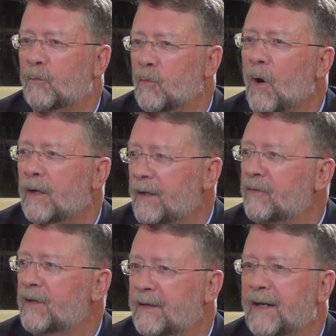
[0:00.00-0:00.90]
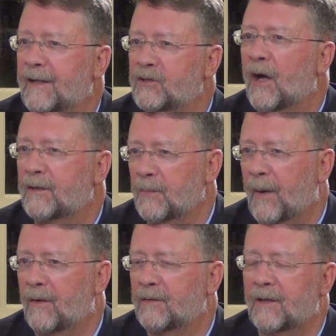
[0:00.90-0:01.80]
we want and everything that I talked
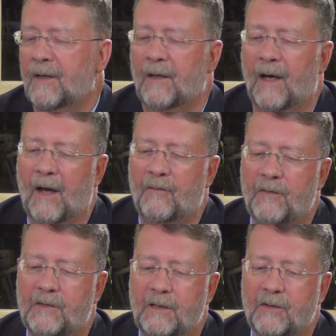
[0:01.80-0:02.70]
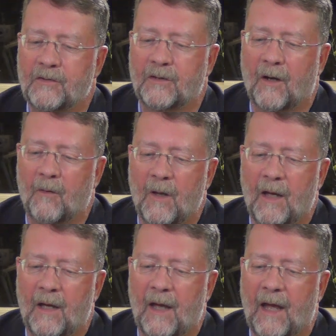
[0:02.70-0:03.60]
about uh, 15 years ago.
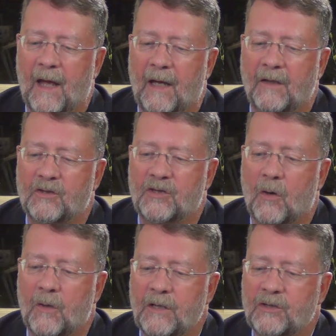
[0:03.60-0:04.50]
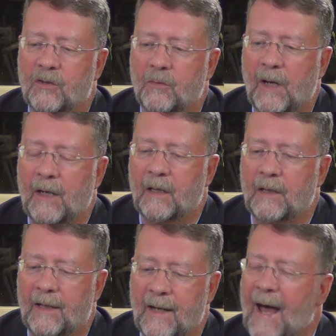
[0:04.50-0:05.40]
And so he's
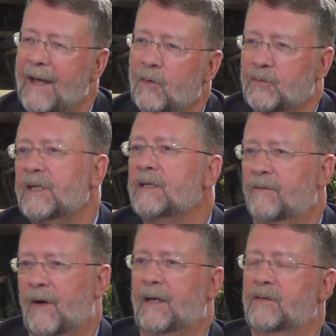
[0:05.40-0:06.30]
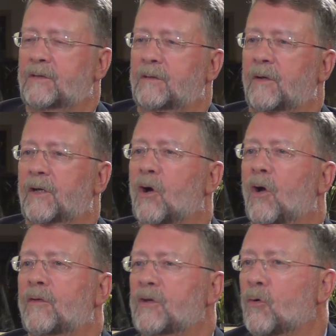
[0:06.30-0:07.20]
created an IoT device uh,
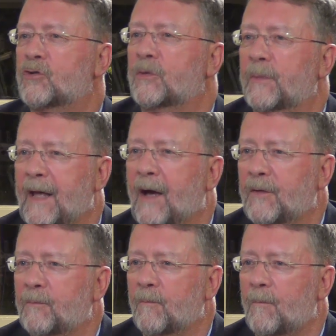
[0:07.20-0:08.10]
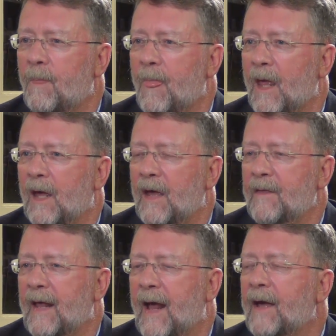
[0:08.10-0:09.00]
called the Ocean Medallion.
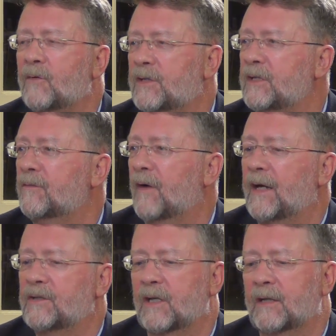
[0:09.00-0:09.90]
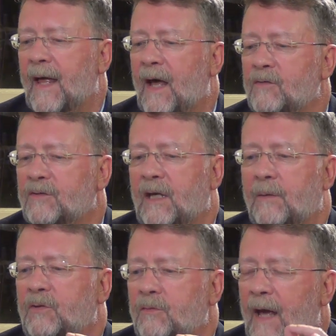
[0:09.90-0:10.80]
And that IoT device allows
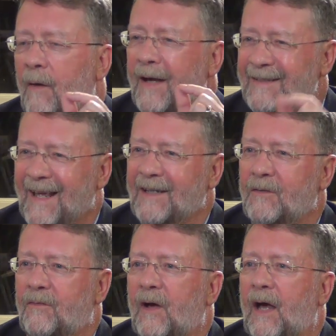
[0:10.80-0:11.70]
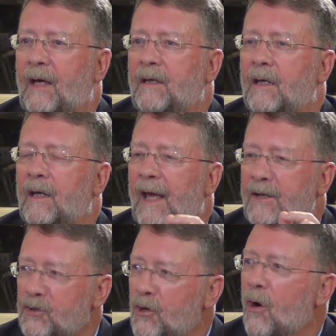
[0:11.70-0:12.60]
them to now identify
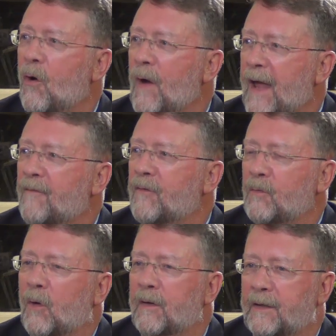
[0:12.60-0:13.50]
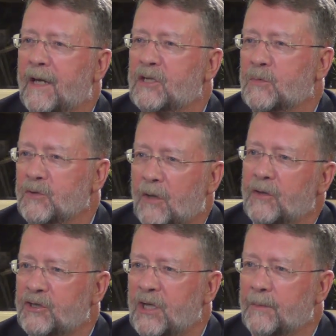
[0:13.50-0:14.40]
and know every one of the customers
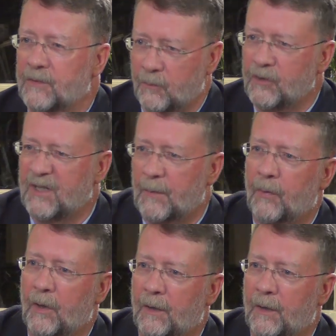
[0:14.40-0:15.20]
on the ships in which so they every,